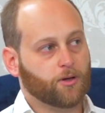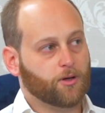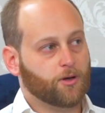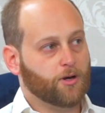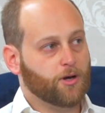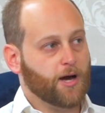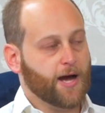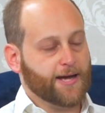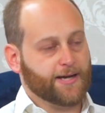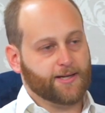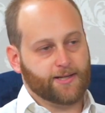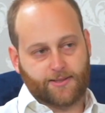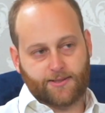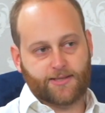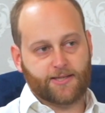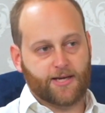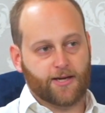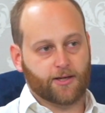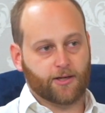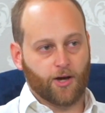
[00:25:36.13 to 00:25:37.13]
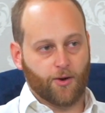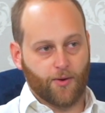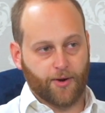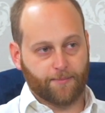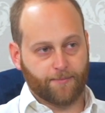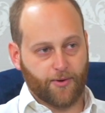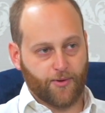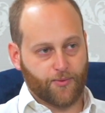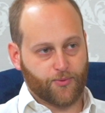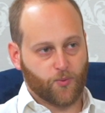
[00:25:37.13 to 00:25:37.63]
I can see it
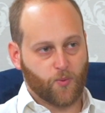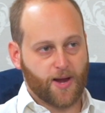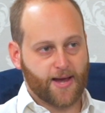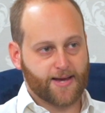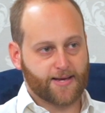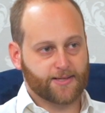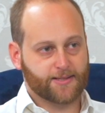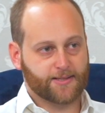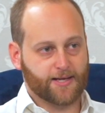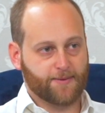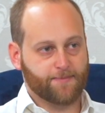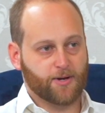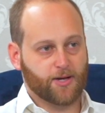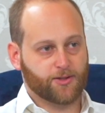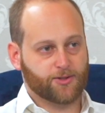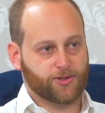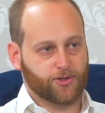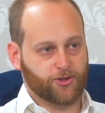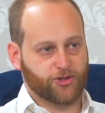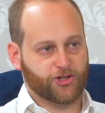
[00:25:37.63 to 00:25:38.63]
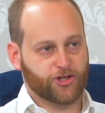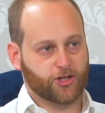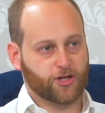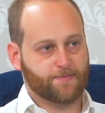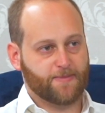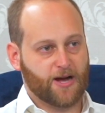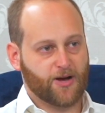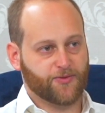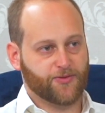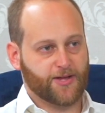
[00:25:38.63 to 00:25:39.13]
going both ways. I'm not so sure
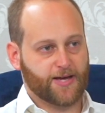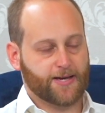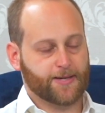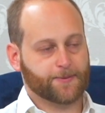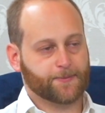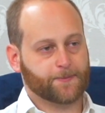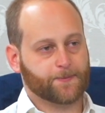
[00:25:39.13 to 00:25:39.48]
about that.